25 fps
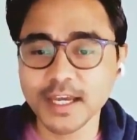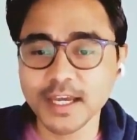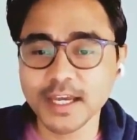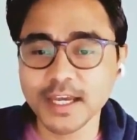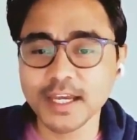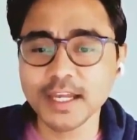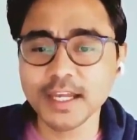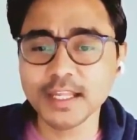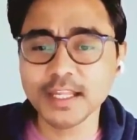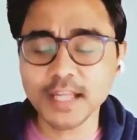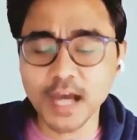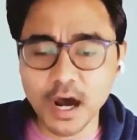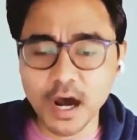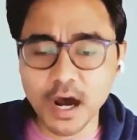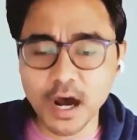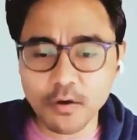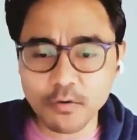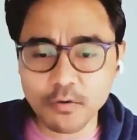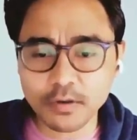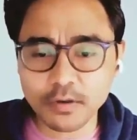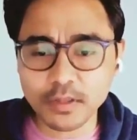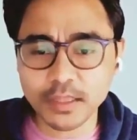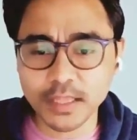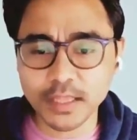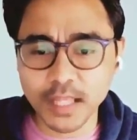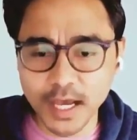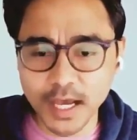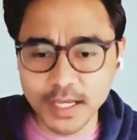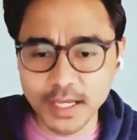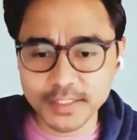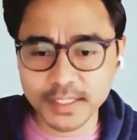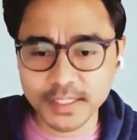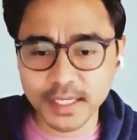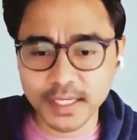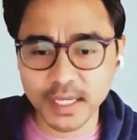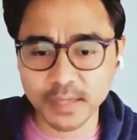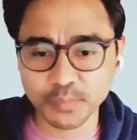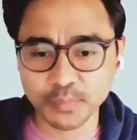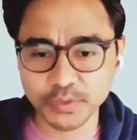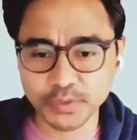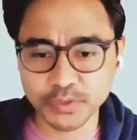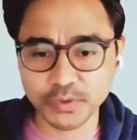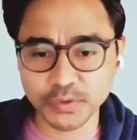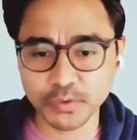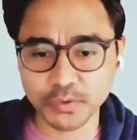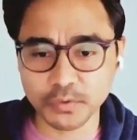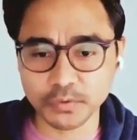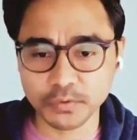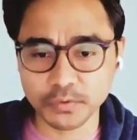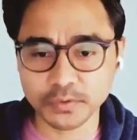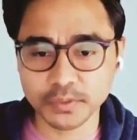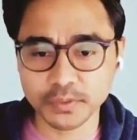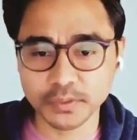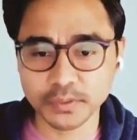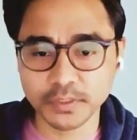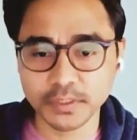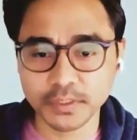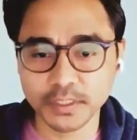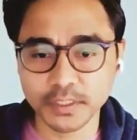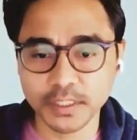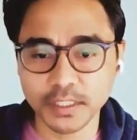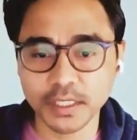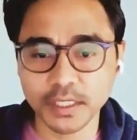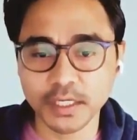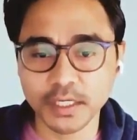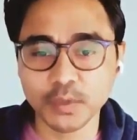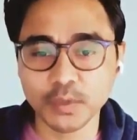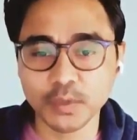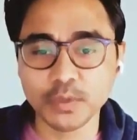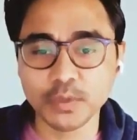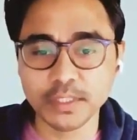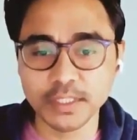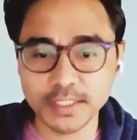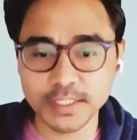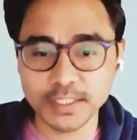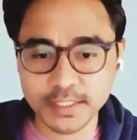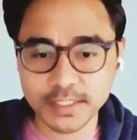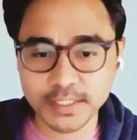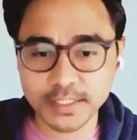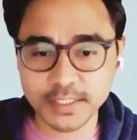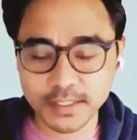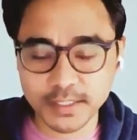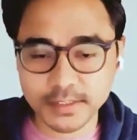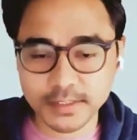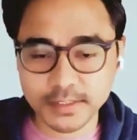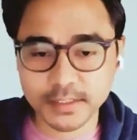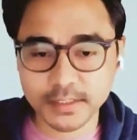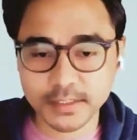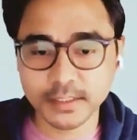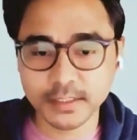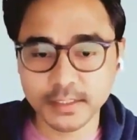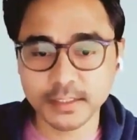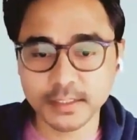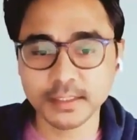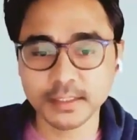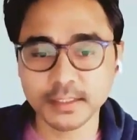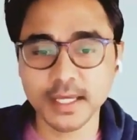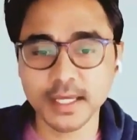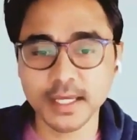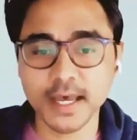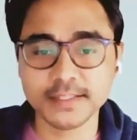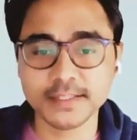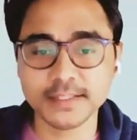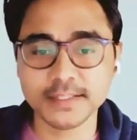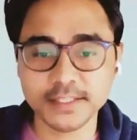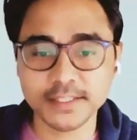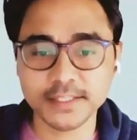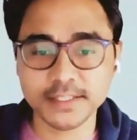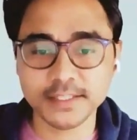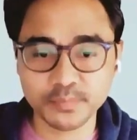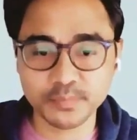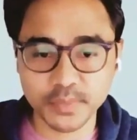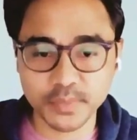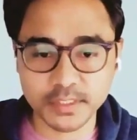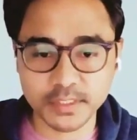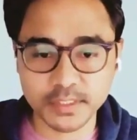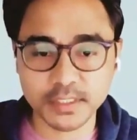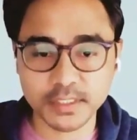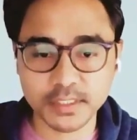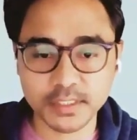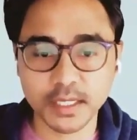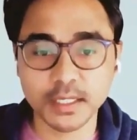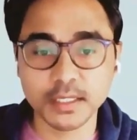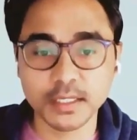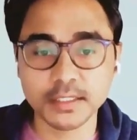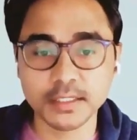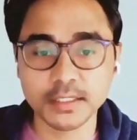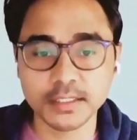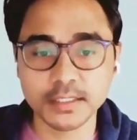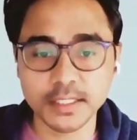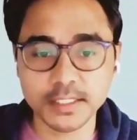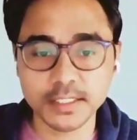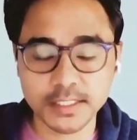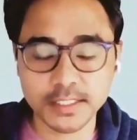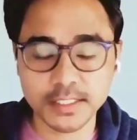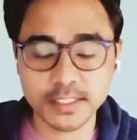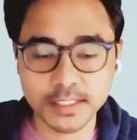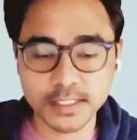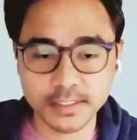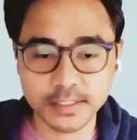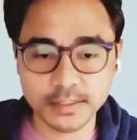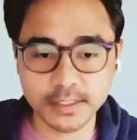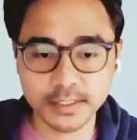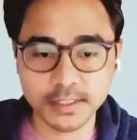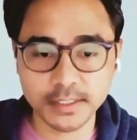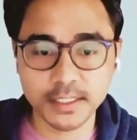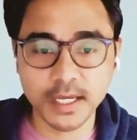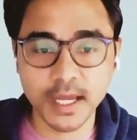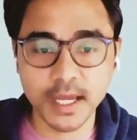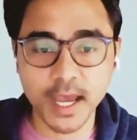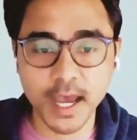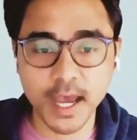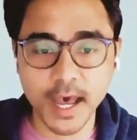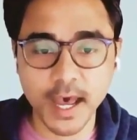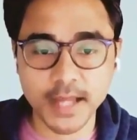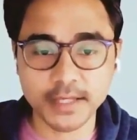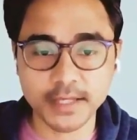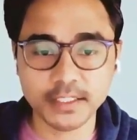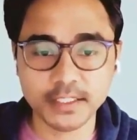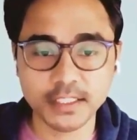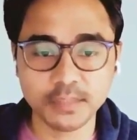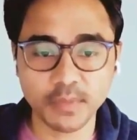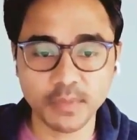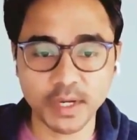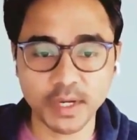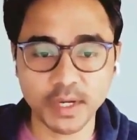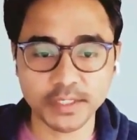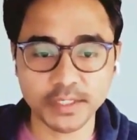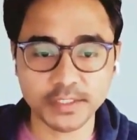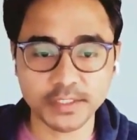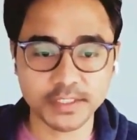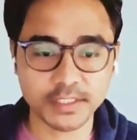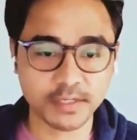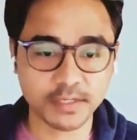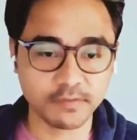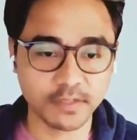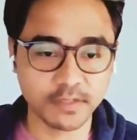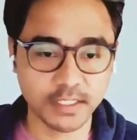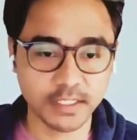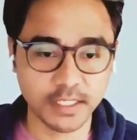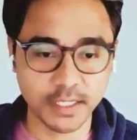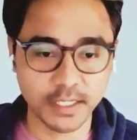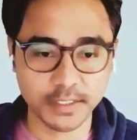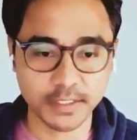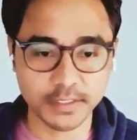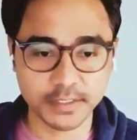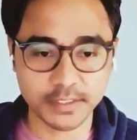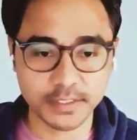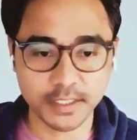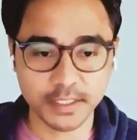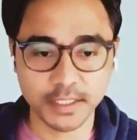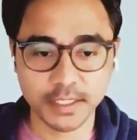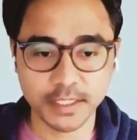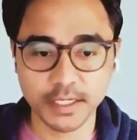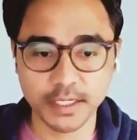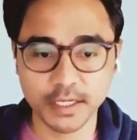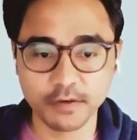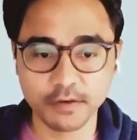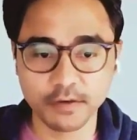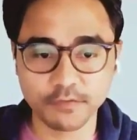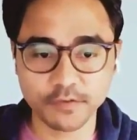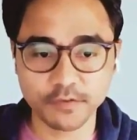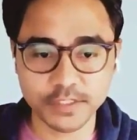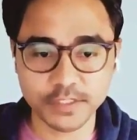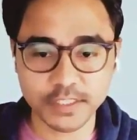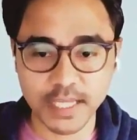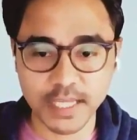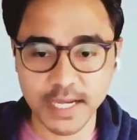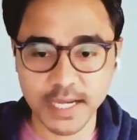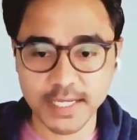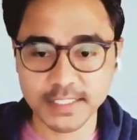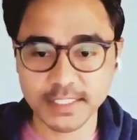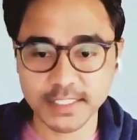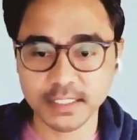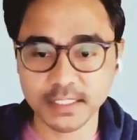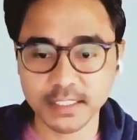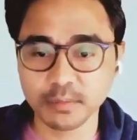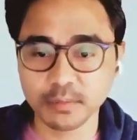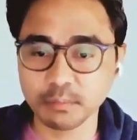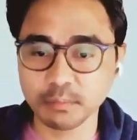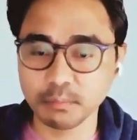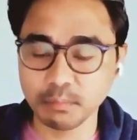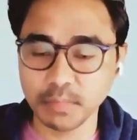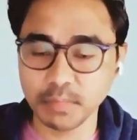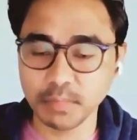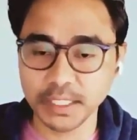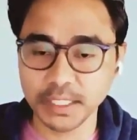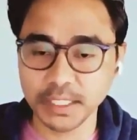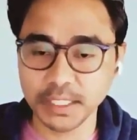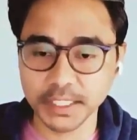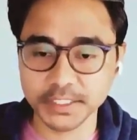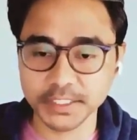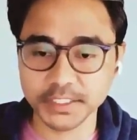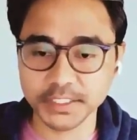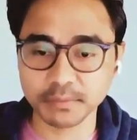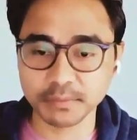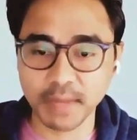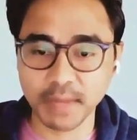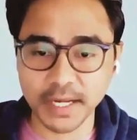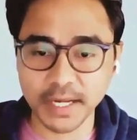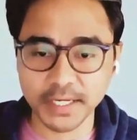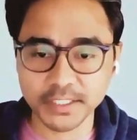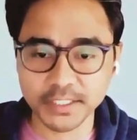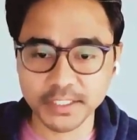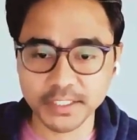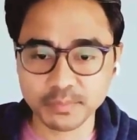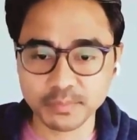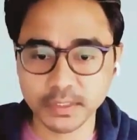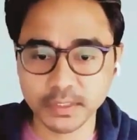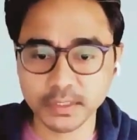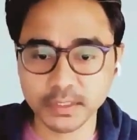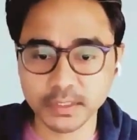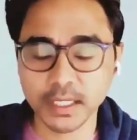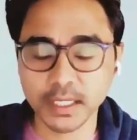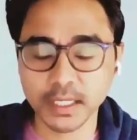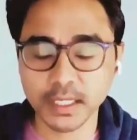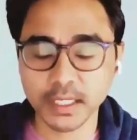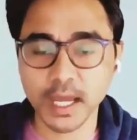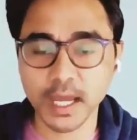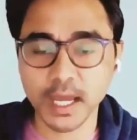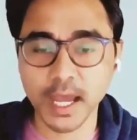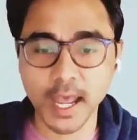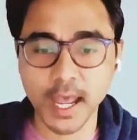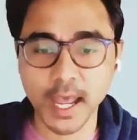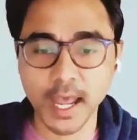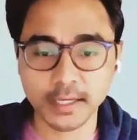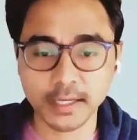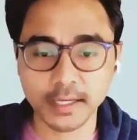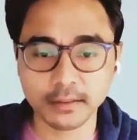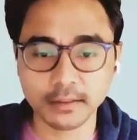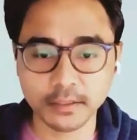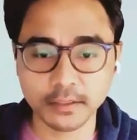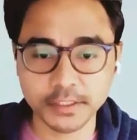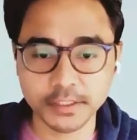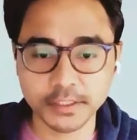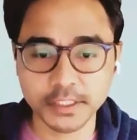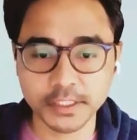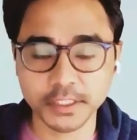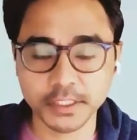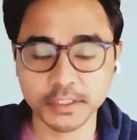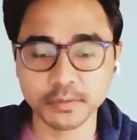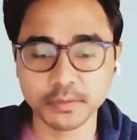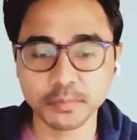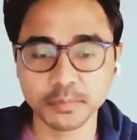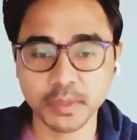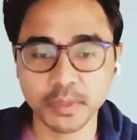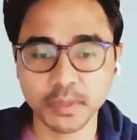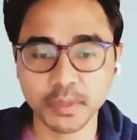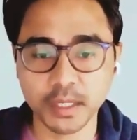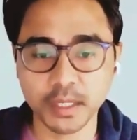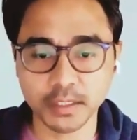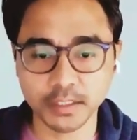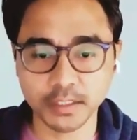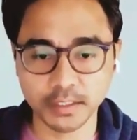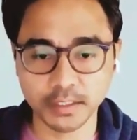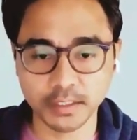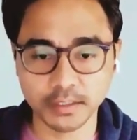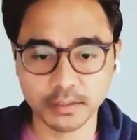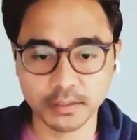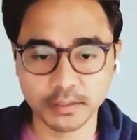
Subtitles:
In our last episode, we discussed the adjustments necessary at T minus 7 days, emphasizing medication management and logistical planning.